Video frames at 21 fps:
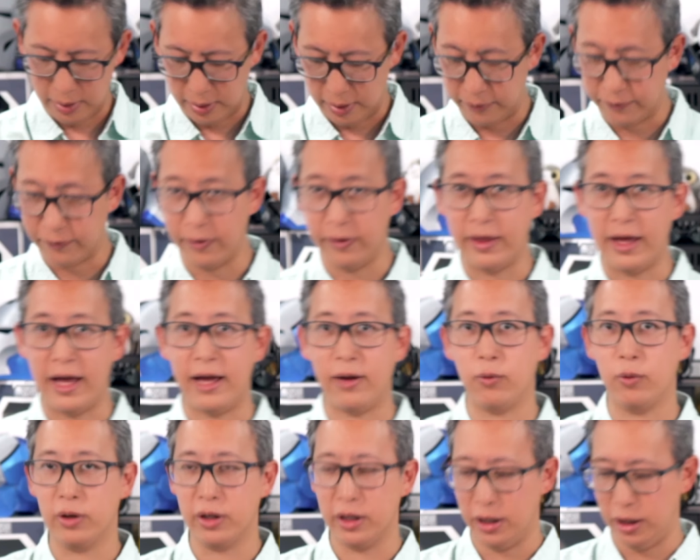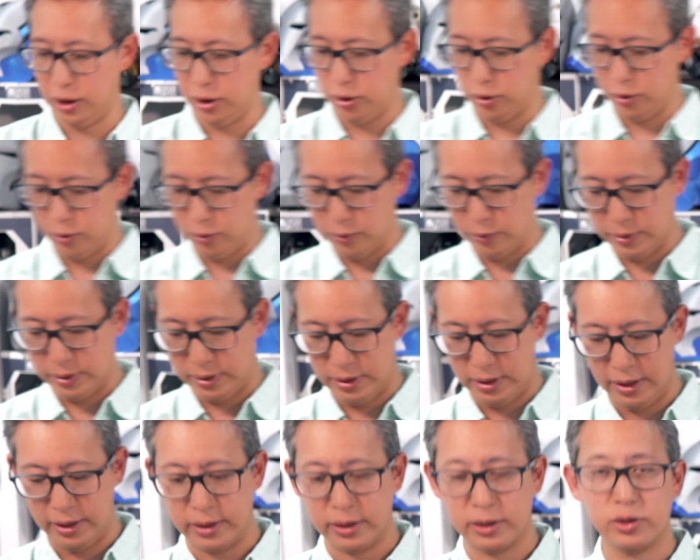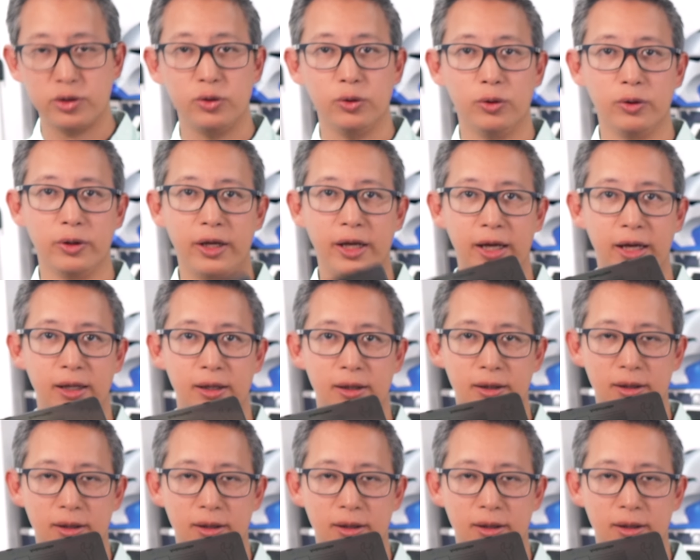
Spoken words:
And for that, we're going to use this tool kit